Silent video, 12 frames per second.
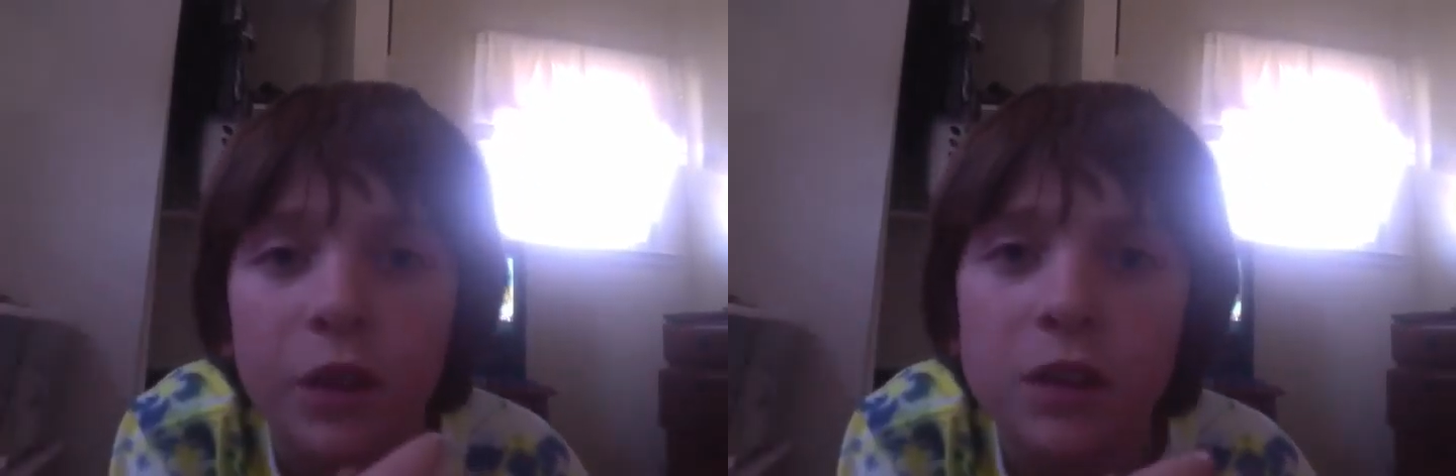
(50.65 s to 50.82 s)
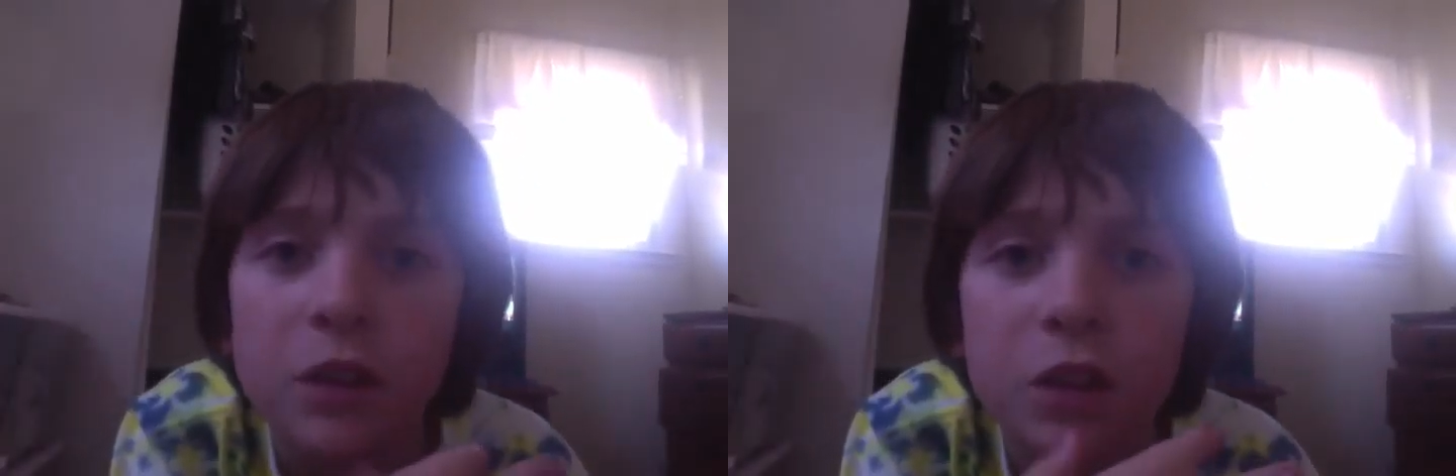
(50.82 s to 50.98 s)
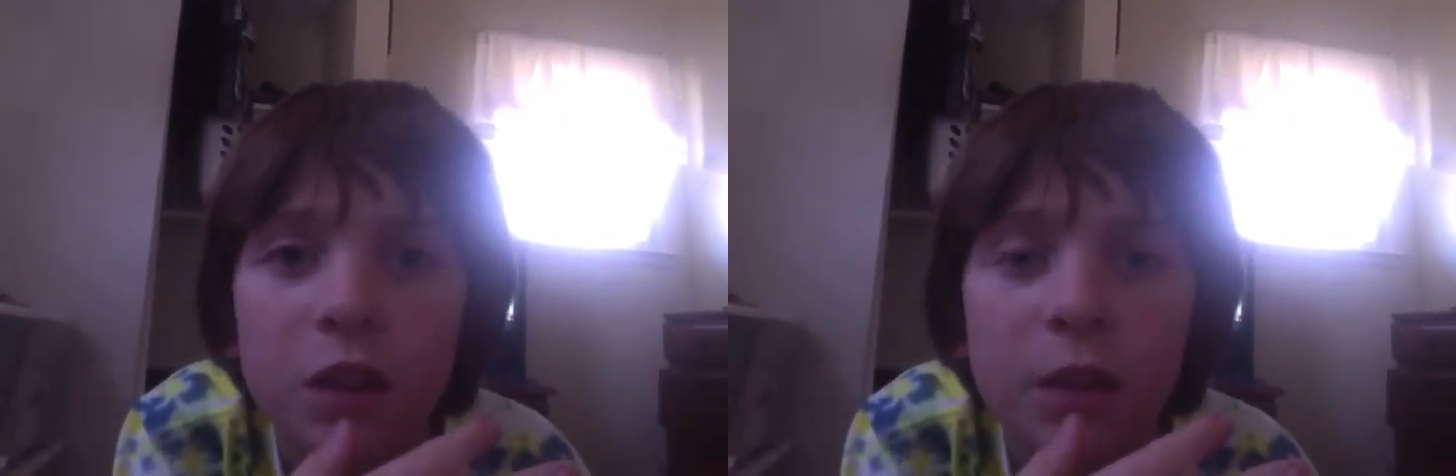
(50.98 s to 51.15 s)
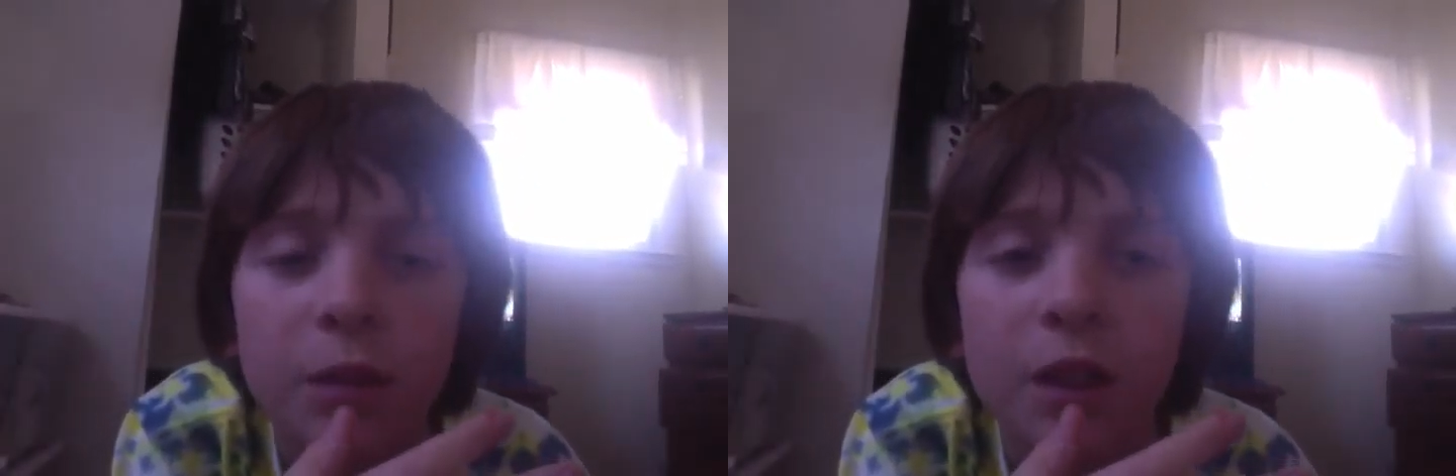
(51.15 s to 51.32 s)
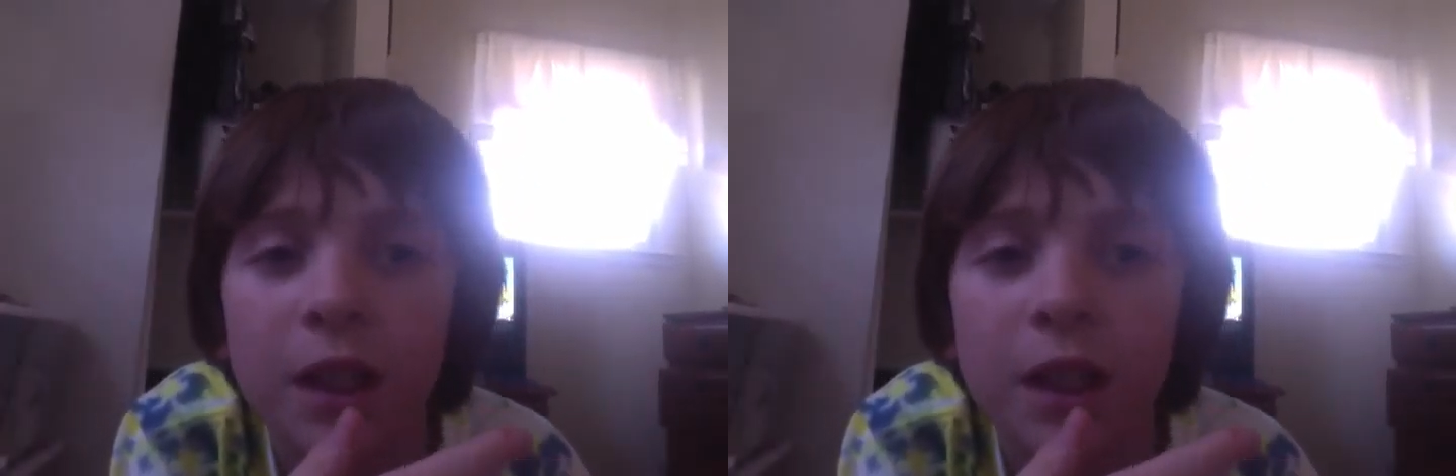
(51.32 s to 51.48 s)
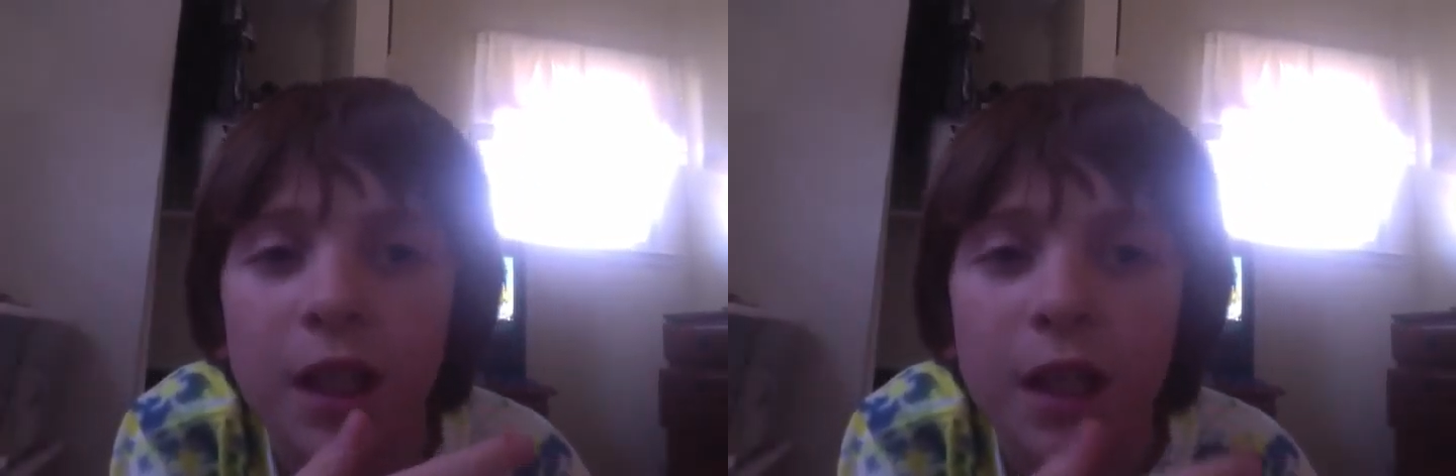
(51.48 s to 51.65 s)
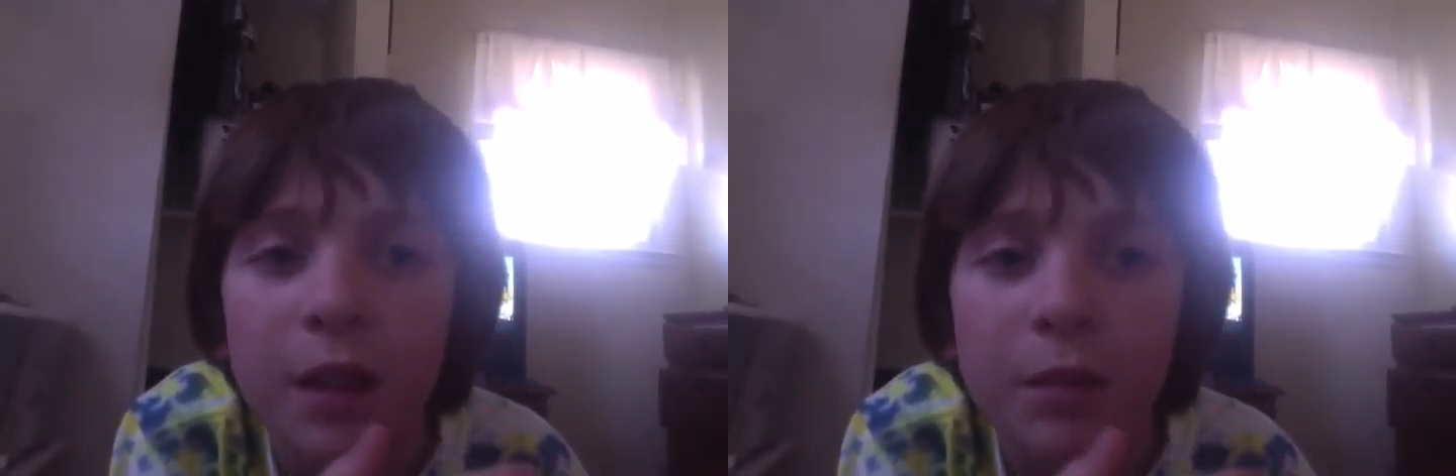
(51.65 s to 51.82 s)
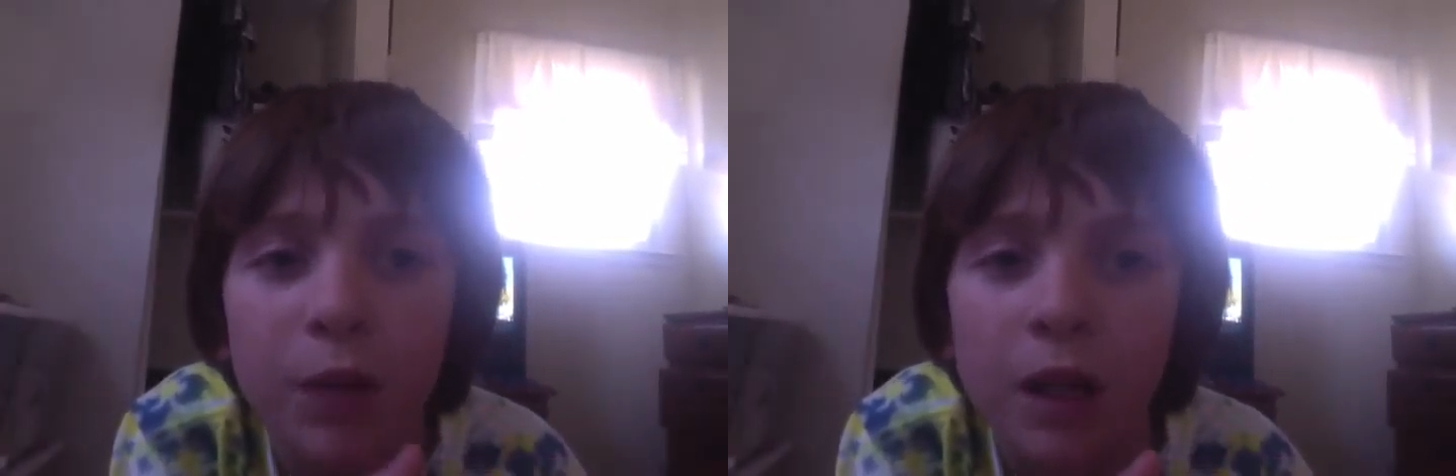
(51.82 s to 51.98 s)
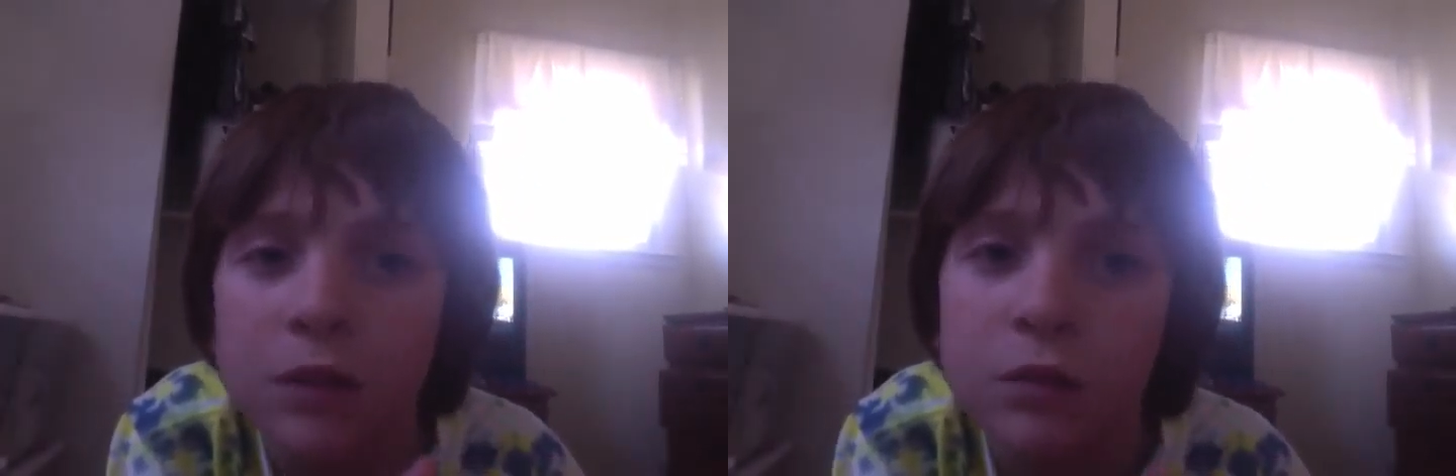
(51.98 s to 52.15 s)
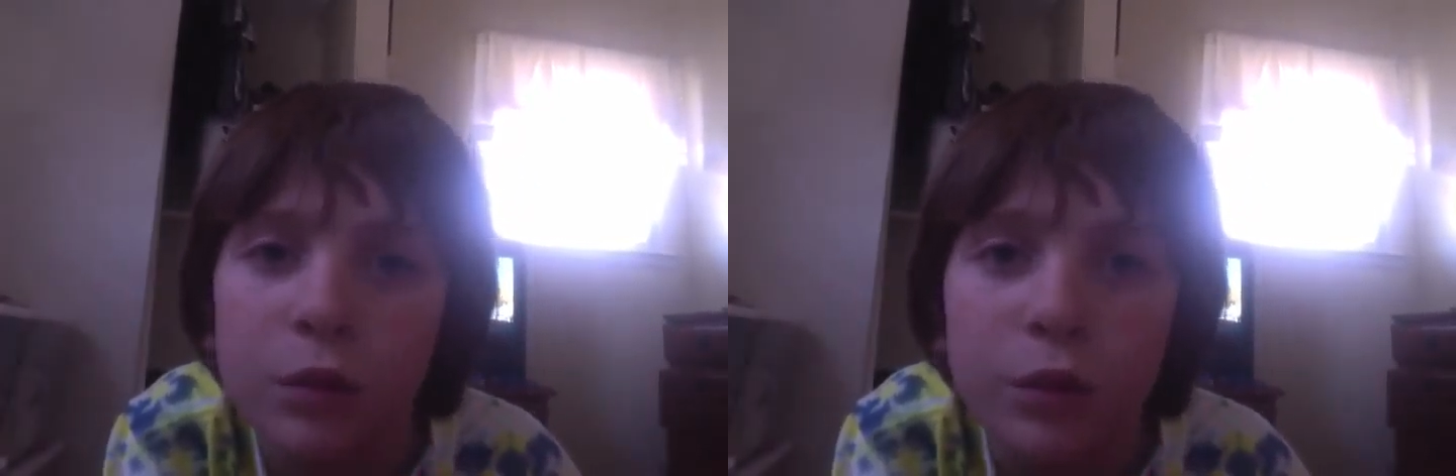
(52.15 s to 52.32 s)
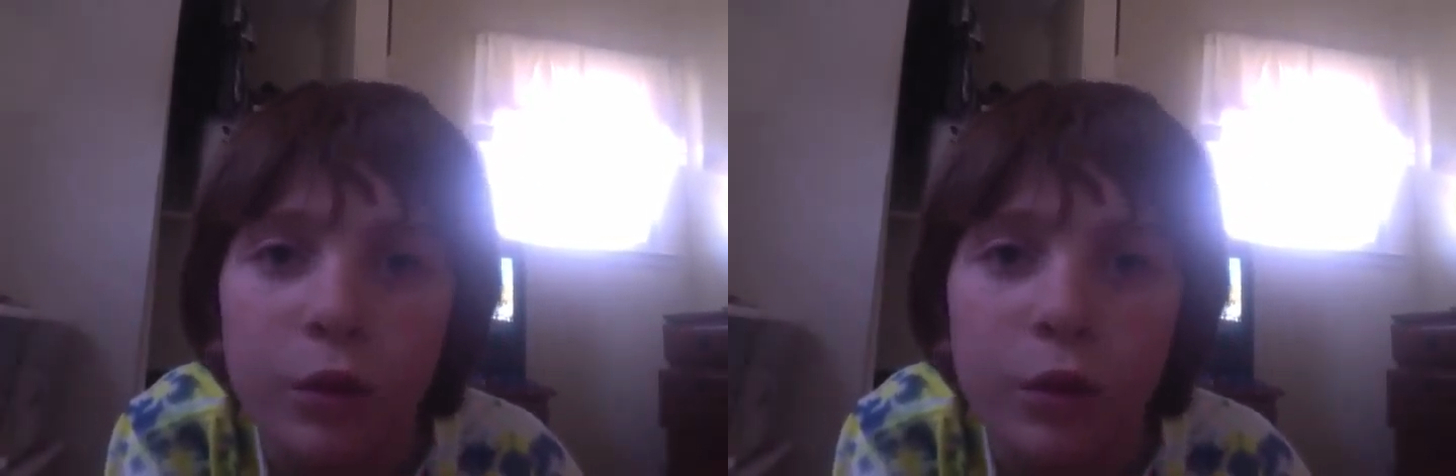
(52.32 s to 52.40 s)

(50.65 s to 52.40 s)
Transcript: guys can give me like any passwords